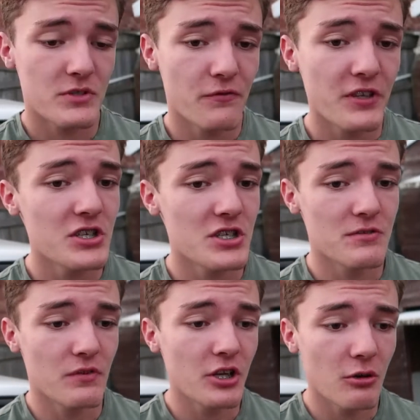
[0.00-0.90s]
To finish
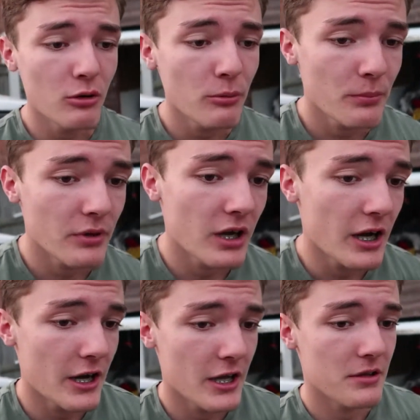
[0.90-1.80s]
this video up,
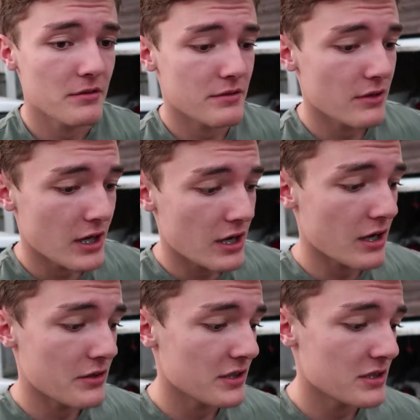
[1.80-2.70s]
I
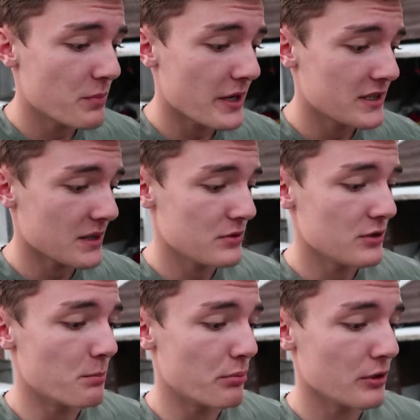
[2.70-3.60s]
think this bike is
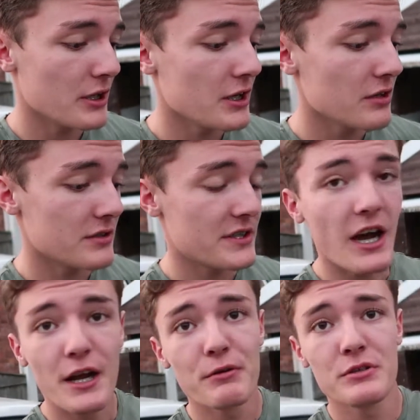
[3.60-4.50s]
absolutely brilliant.
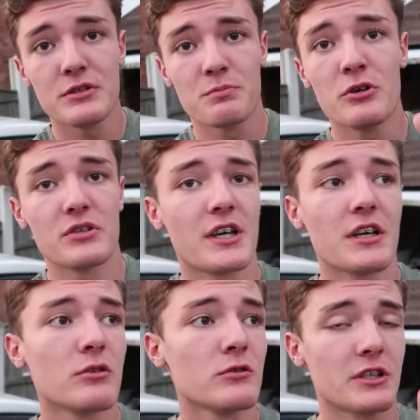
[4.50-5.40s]
Dyrons
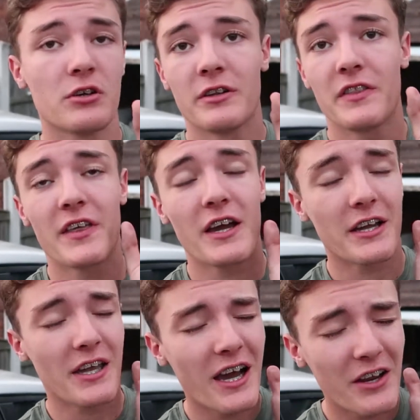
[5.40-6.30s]
Motorcycles, I
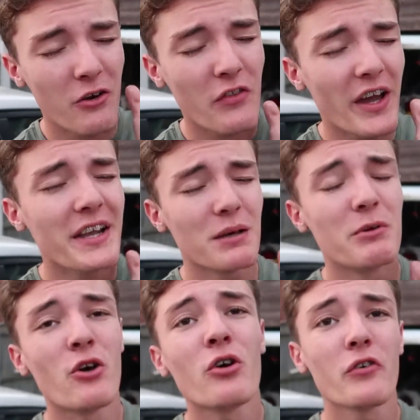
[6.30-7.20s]
cannot thank them
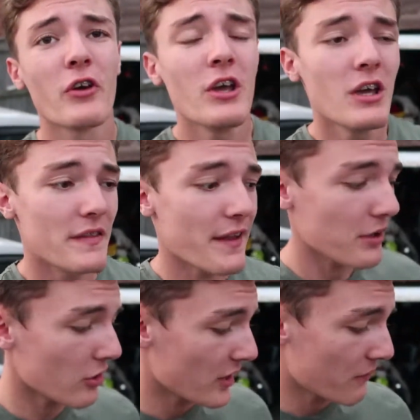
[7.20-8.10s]
enough. They
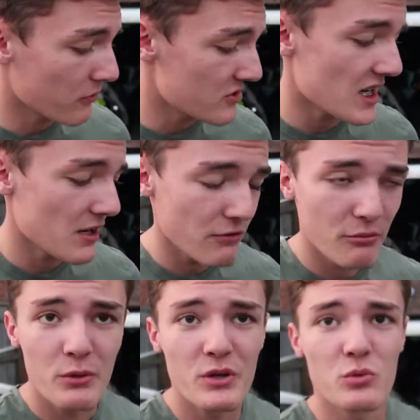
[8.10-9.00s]
got that front tyre for
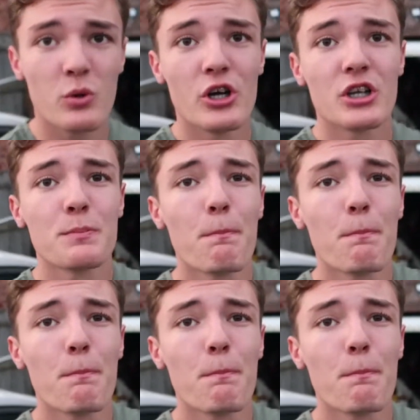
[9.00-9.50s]
me, which works